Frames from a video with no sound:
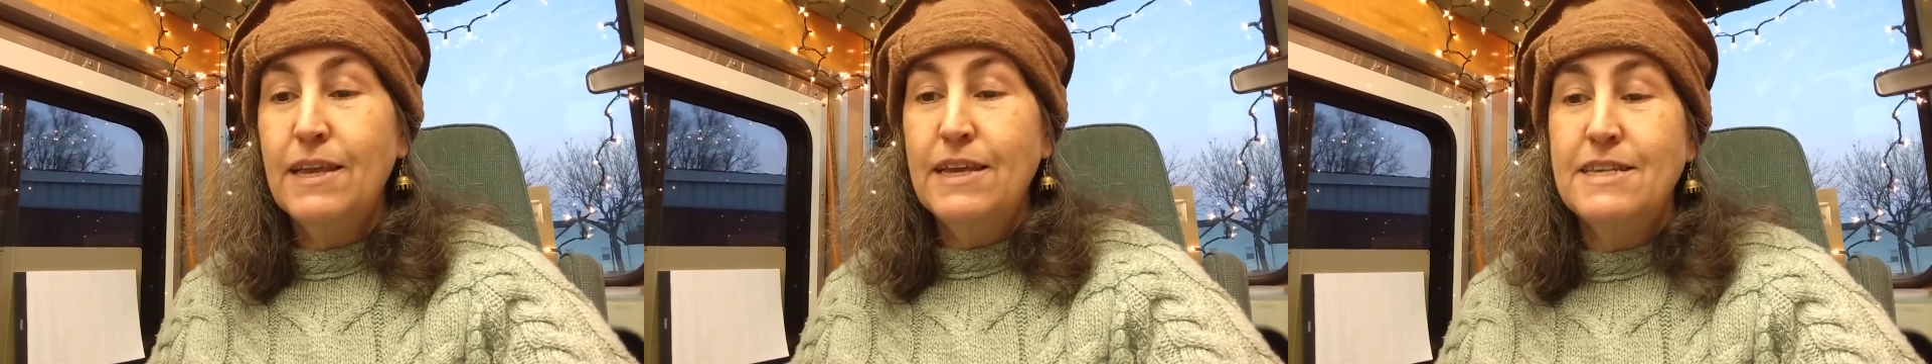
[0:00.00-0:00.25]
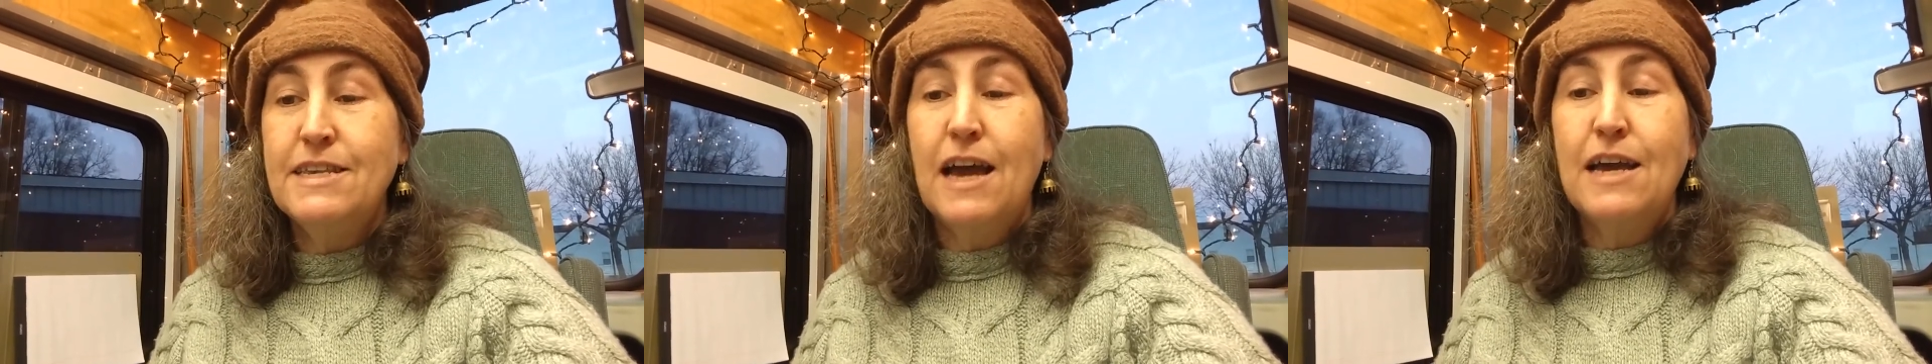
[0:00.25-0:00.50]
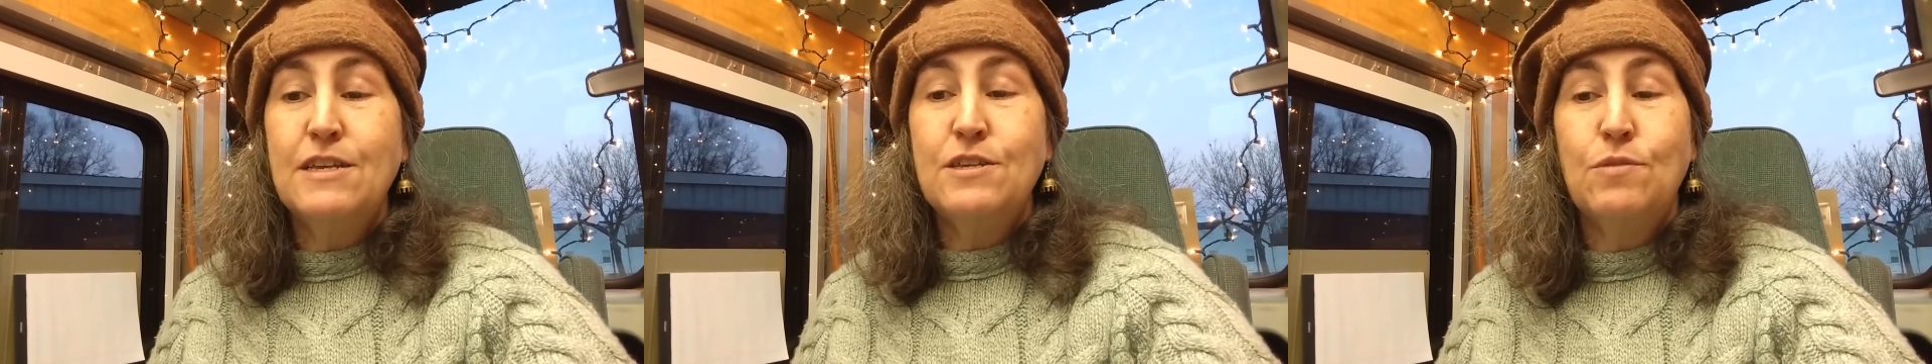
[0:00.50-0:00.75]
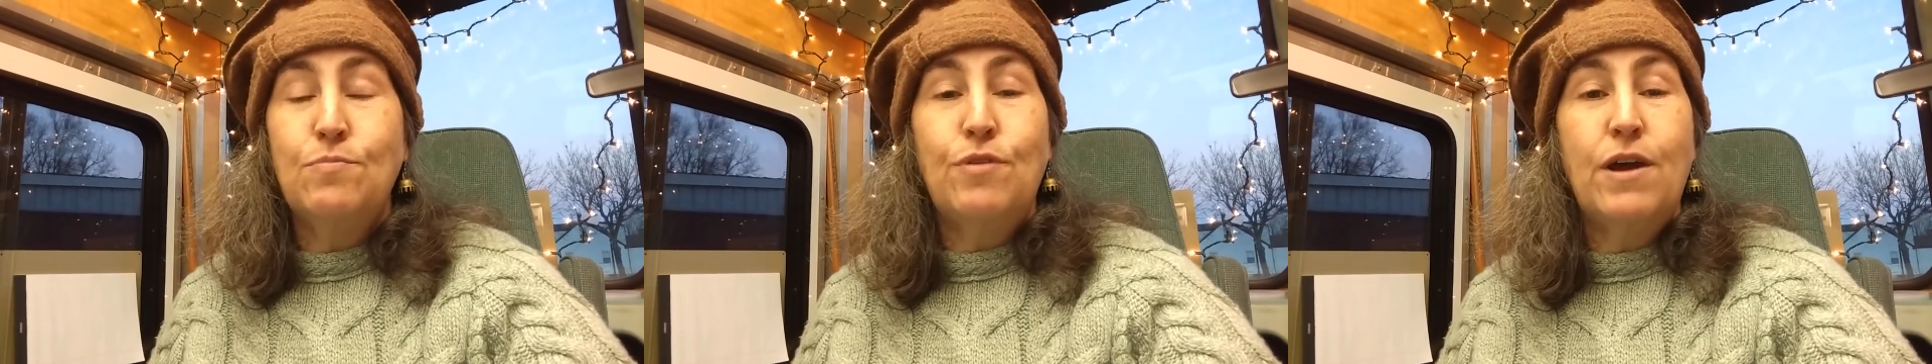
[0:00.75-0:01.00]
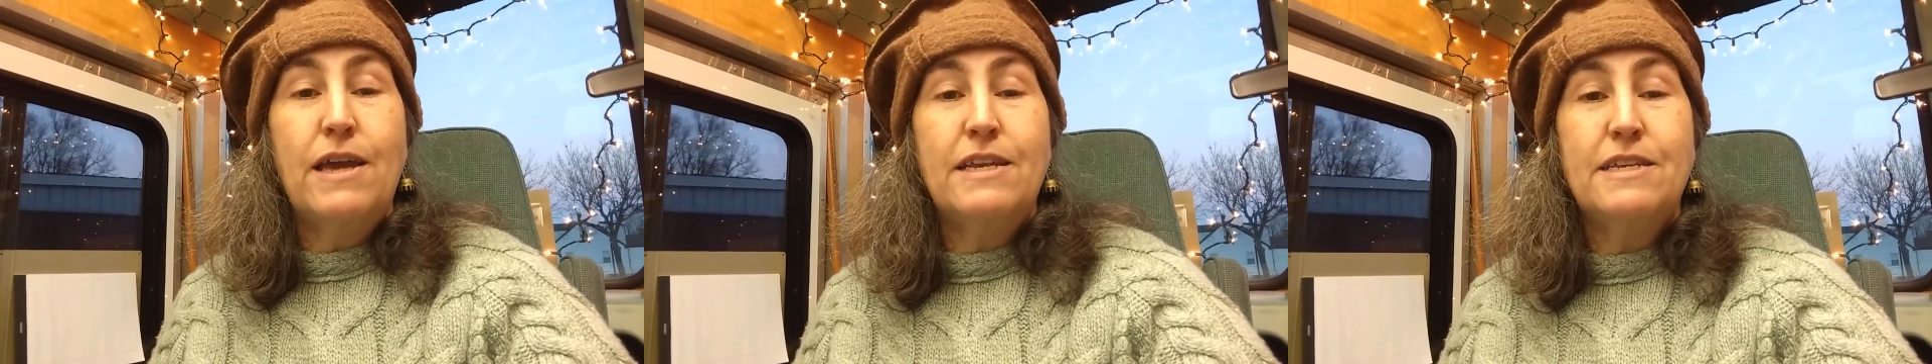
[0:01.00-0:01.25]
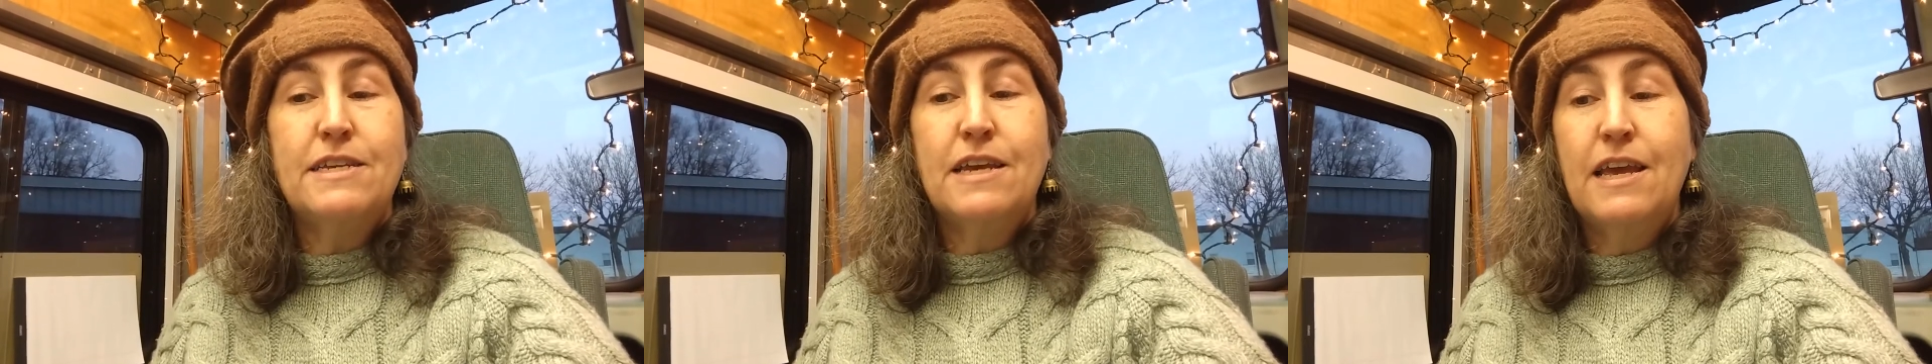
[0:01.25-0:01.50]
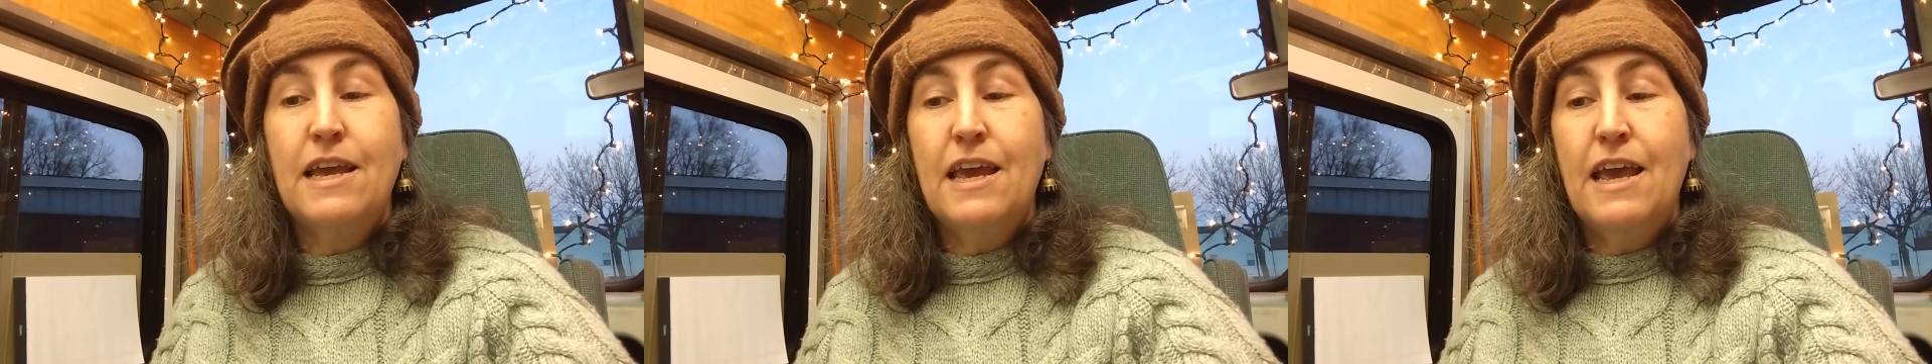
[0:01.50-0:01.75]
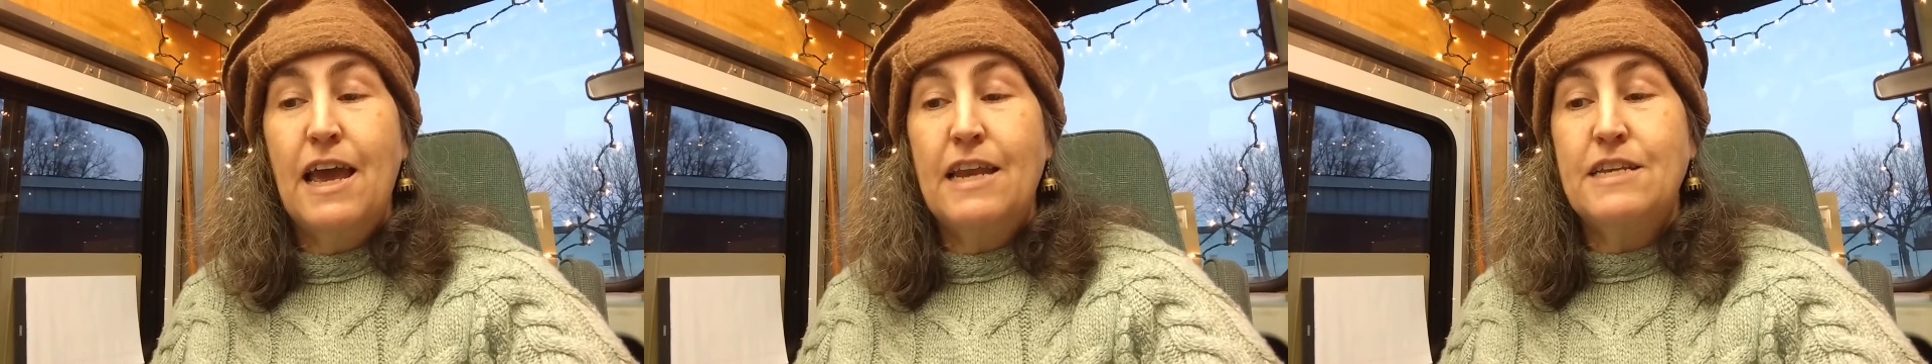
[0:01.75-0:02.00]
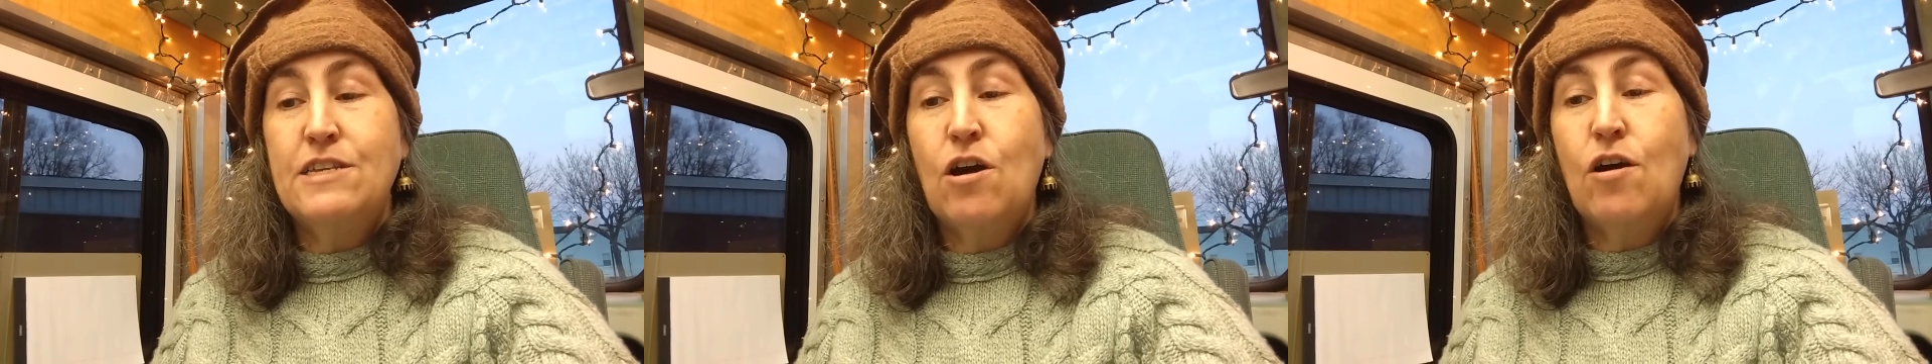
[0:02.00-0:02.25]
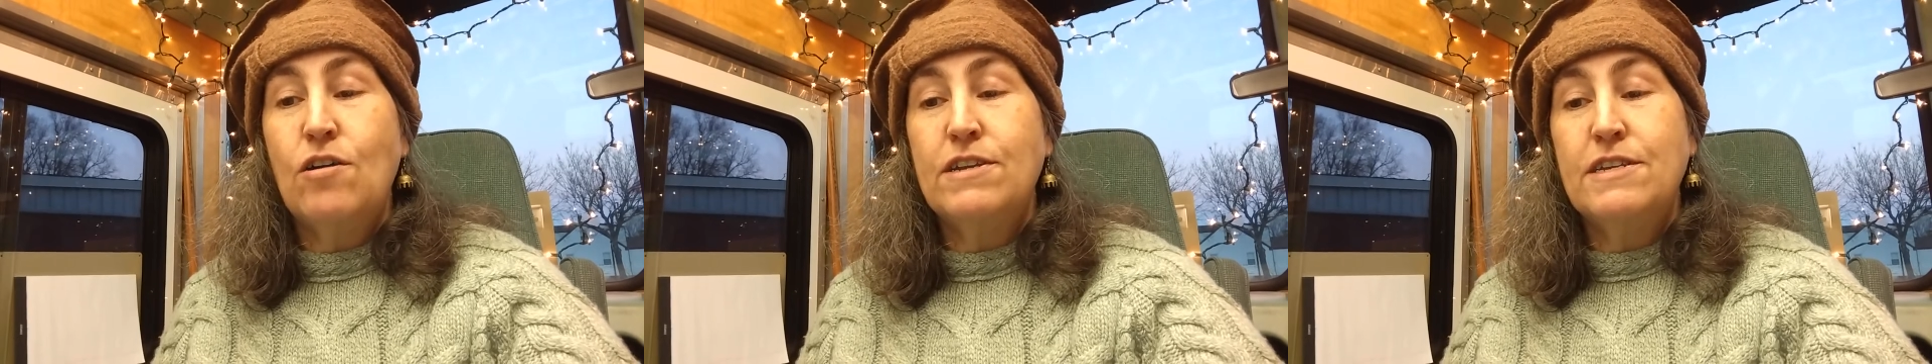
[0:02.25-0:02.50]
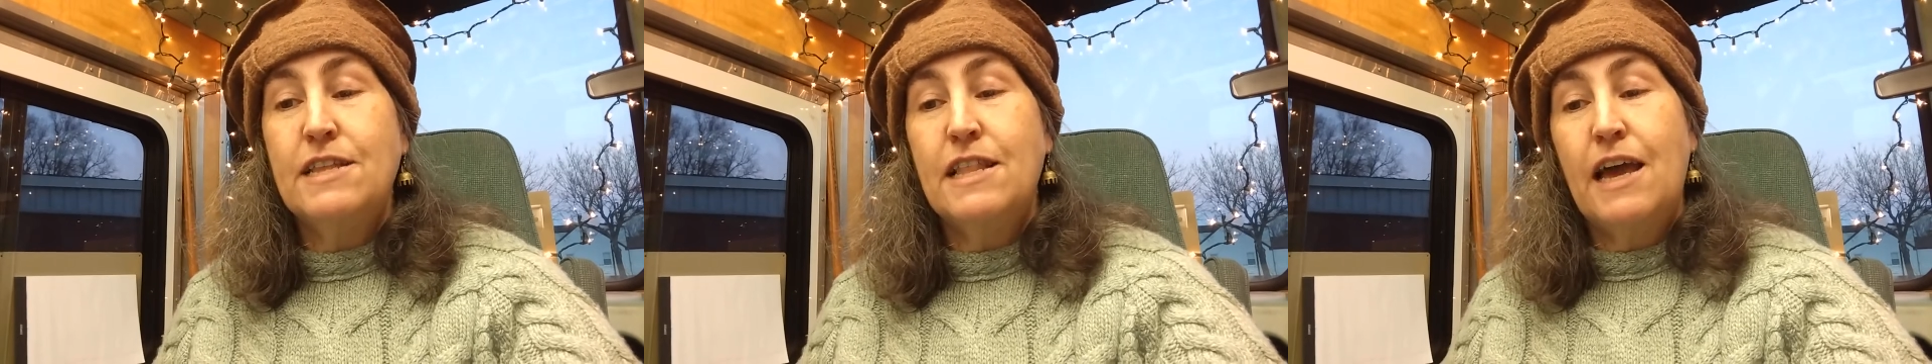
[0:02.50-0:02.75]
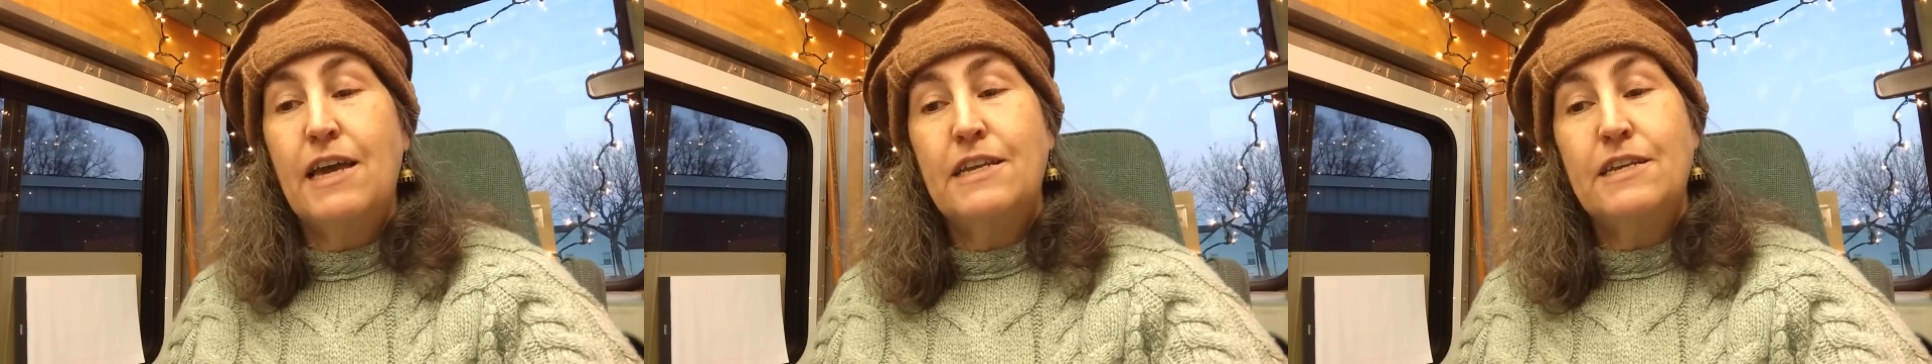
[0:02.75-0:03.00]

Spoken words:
His eyes are bright, and his heart is light